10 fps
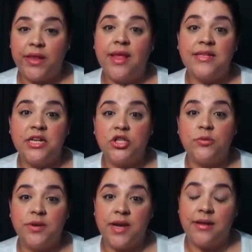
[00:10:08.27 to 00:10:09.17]
That has
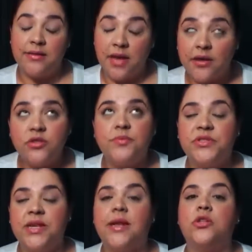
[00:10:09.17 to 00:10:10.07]

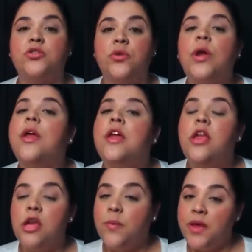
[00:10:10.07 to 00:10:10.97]
100% natural.
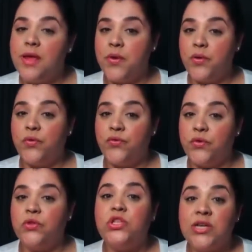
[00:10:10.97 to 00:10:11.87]
You can pick it up at Whole
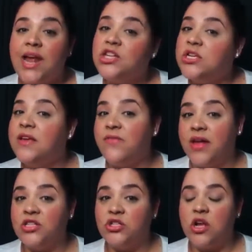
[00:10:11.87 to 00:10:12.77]
Foods. You can actually give
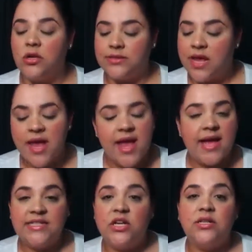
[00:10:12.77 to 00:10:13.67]
that to your dogs.
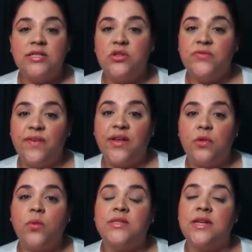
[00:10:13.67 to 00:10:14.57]
As long as you find
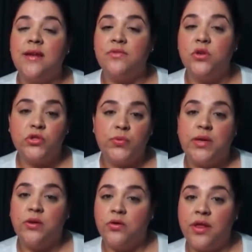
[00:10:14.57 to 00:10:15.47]
the ones that have no
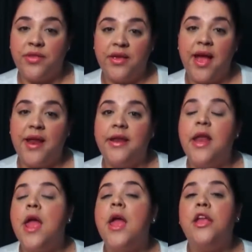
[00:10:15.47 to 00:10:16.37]
sweetener, nothing added.
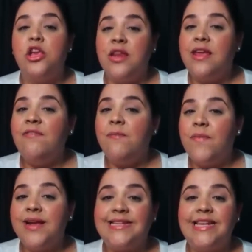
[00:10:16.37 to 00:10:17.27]
You can even
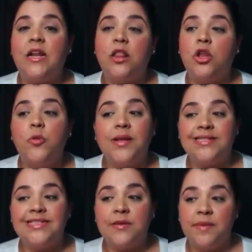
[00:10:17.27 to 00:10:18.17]
mix in a little bit of
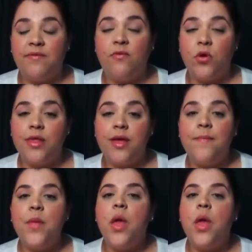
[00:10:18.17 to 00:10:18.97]
cinnamon for them.